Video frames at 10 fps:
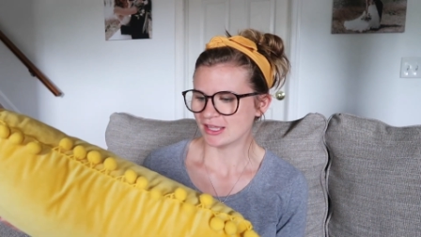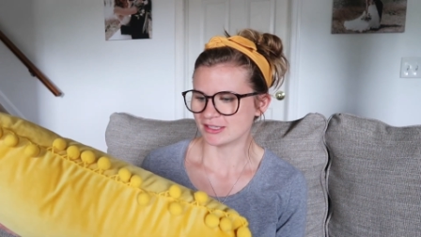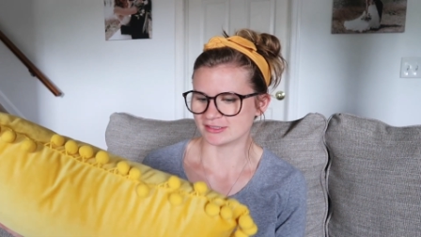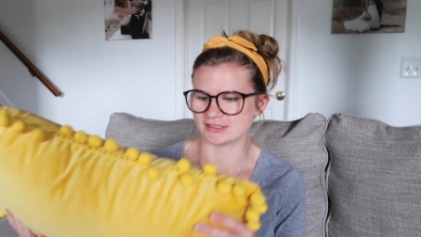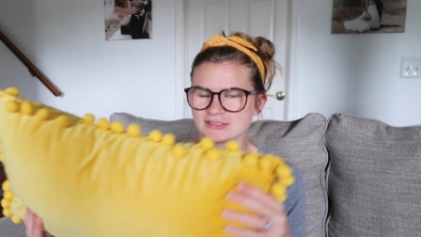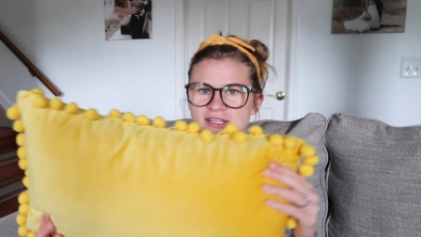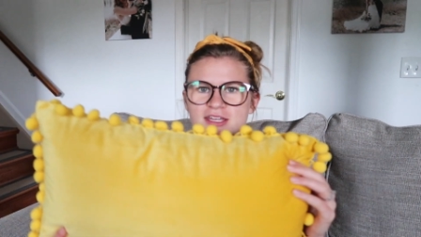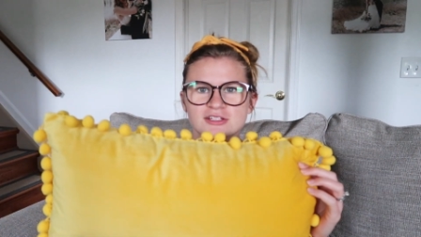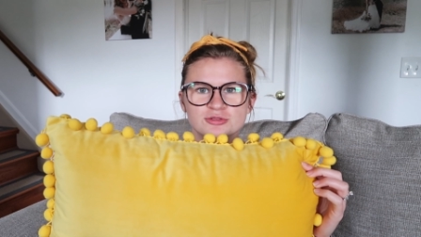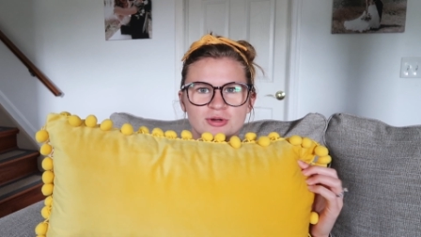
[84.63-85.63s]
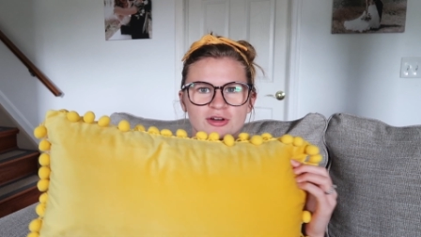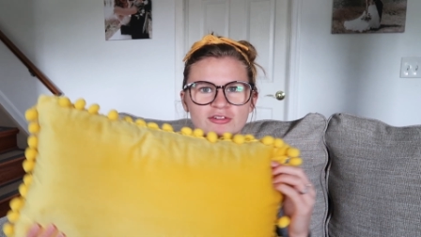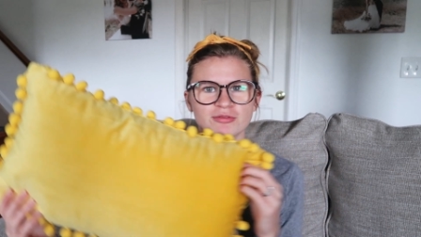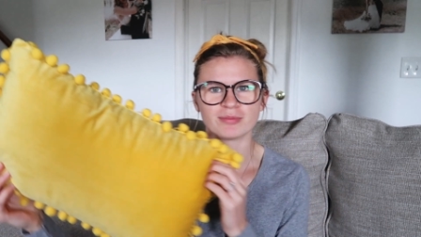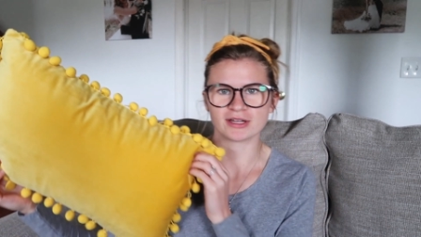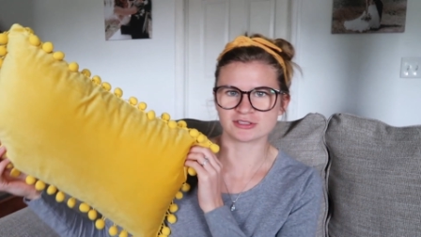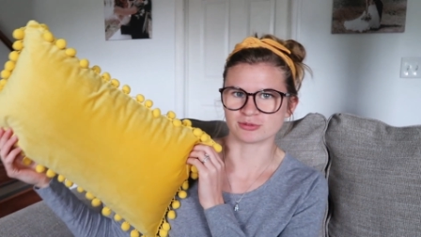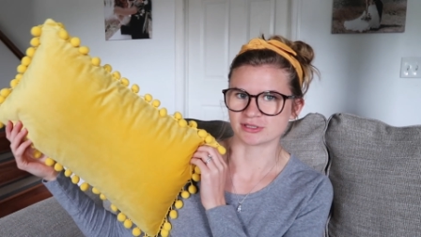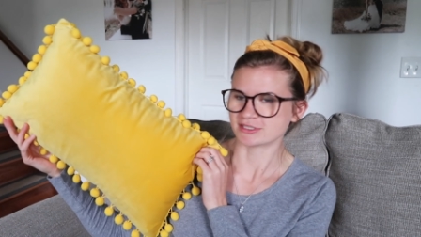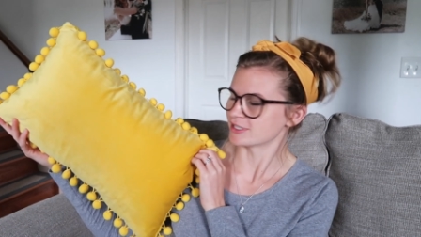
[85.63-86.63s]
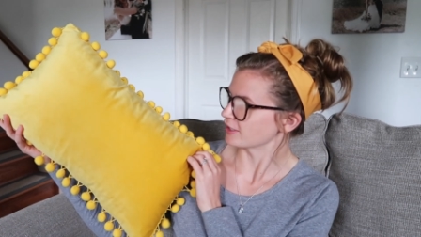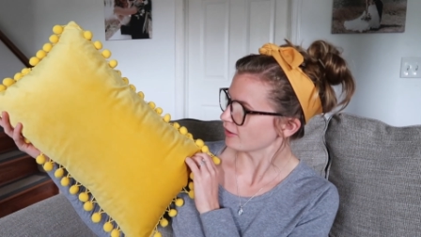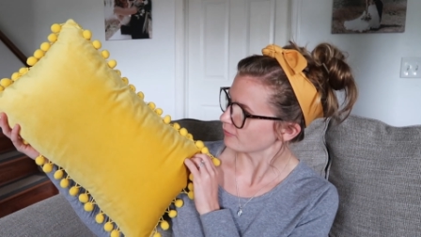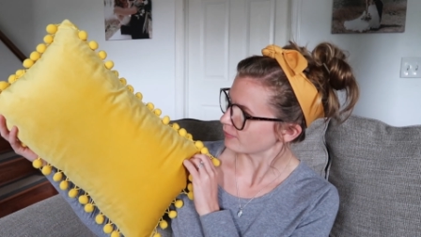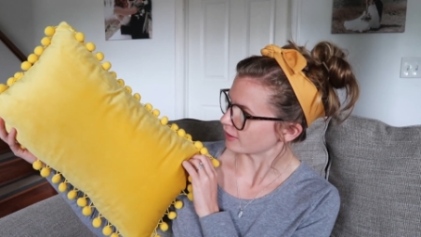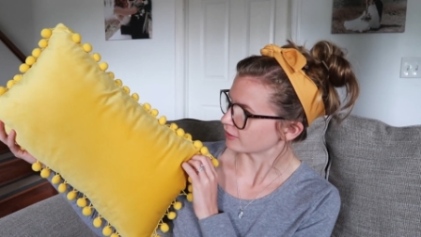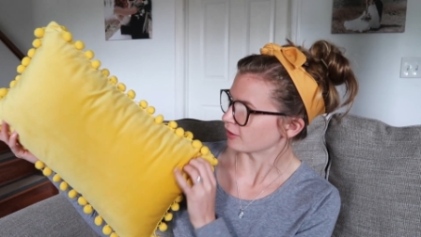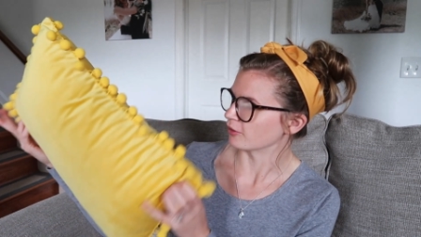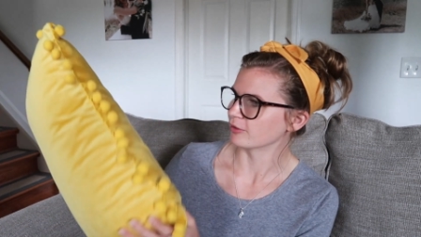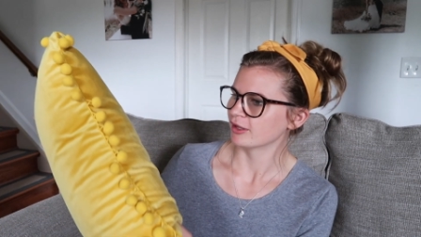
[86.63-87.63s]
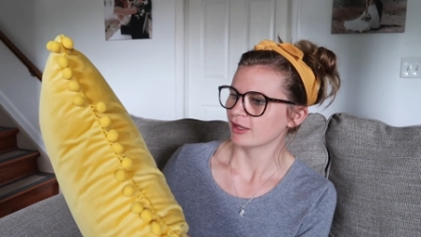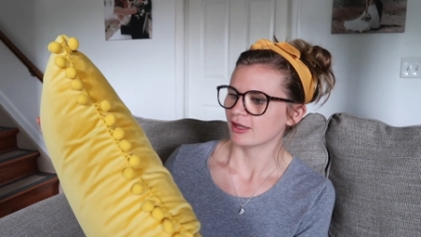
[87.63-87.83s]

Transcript: This is a twelve by twenty pillow.